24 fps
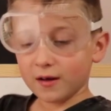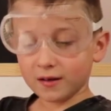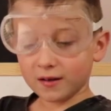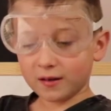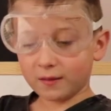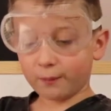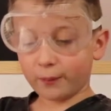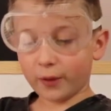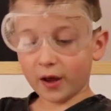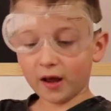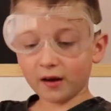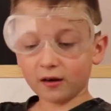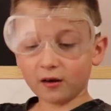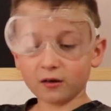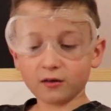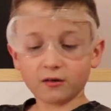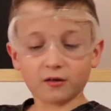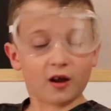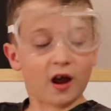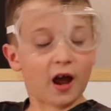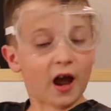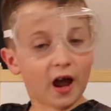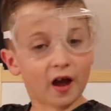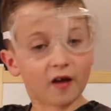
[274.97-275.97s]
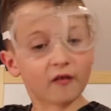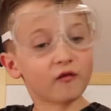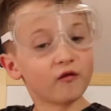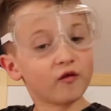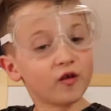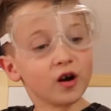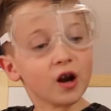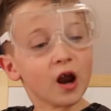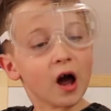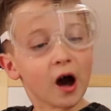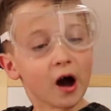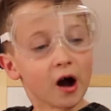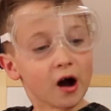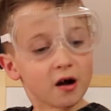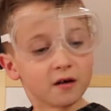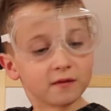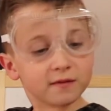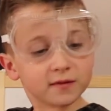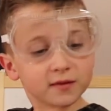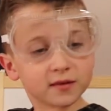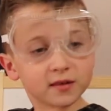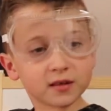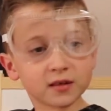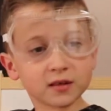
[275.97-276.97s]
It's better to have
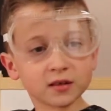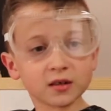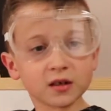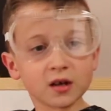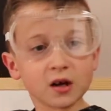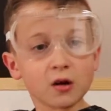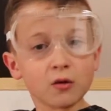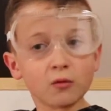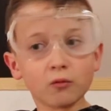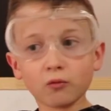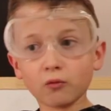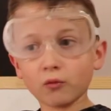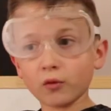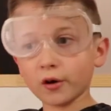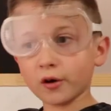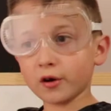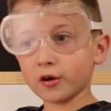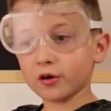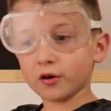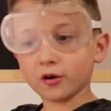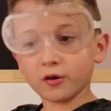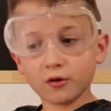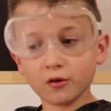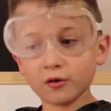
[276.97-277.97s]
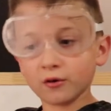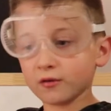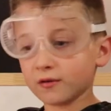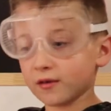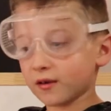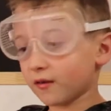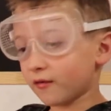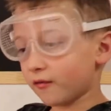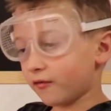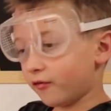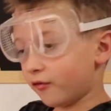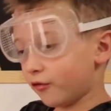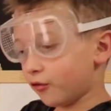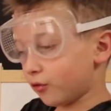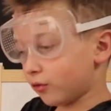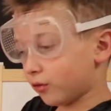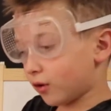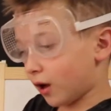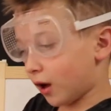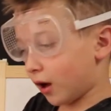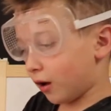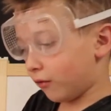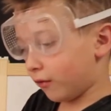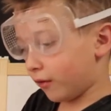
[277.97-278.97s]
gloves when you're using food
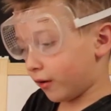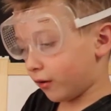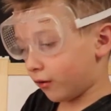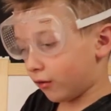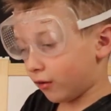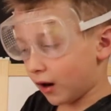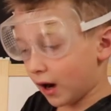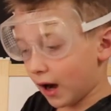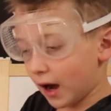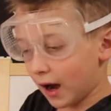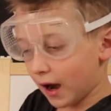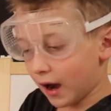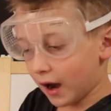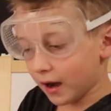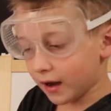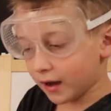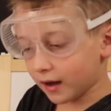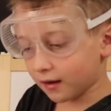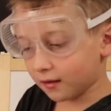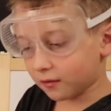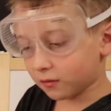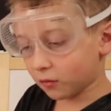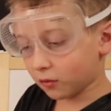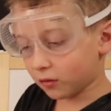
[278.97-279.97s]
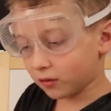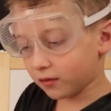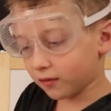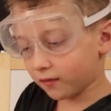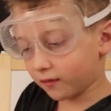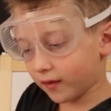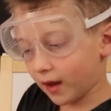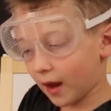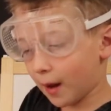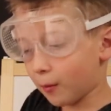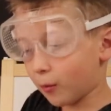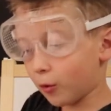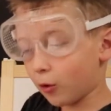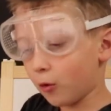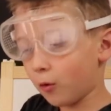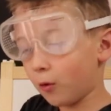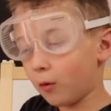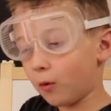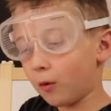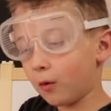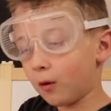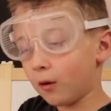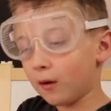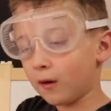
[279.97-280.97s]
coloring or any sorts of
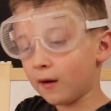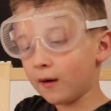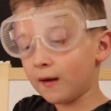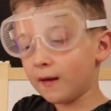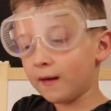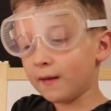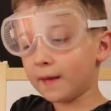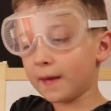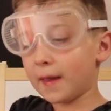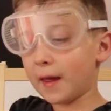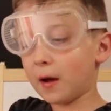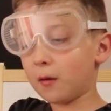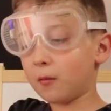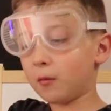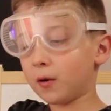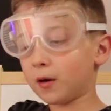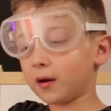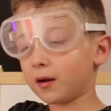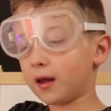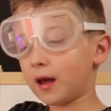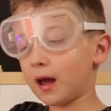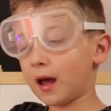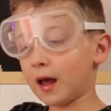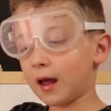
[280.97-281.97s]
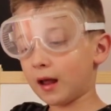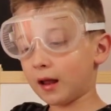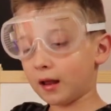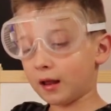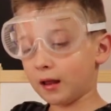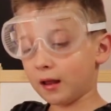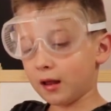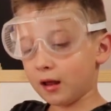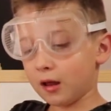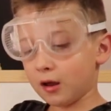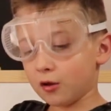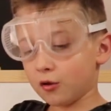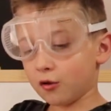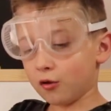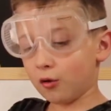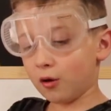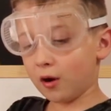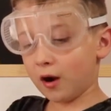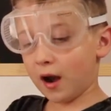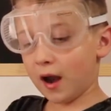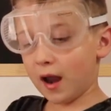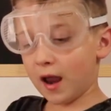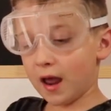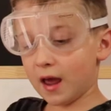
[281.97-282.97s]
chemical that would get
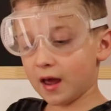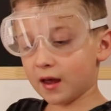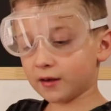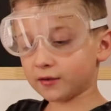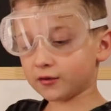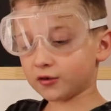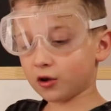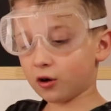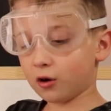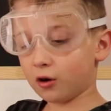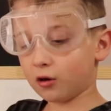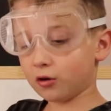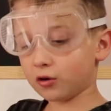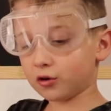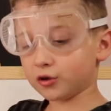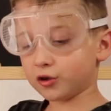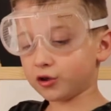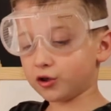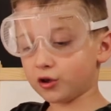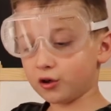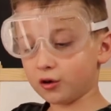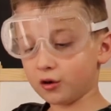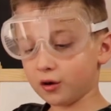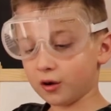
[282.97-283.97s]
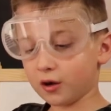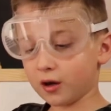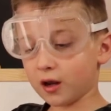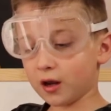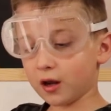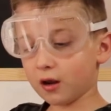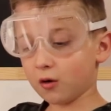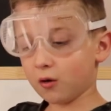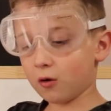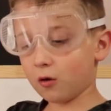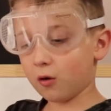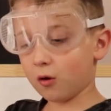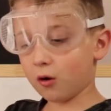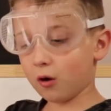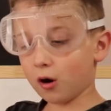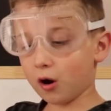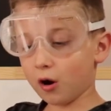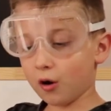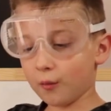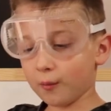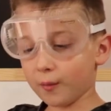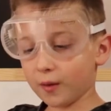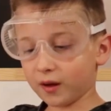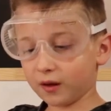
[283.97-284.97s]
your hands all dirty or
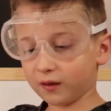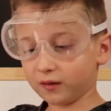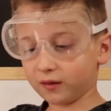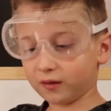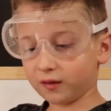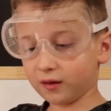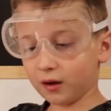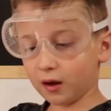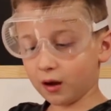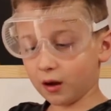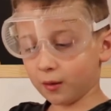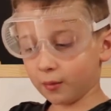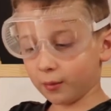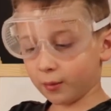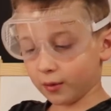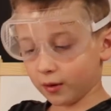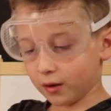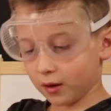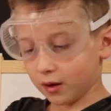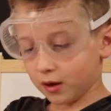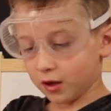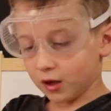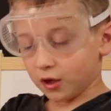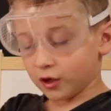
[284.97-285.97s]
all messed up.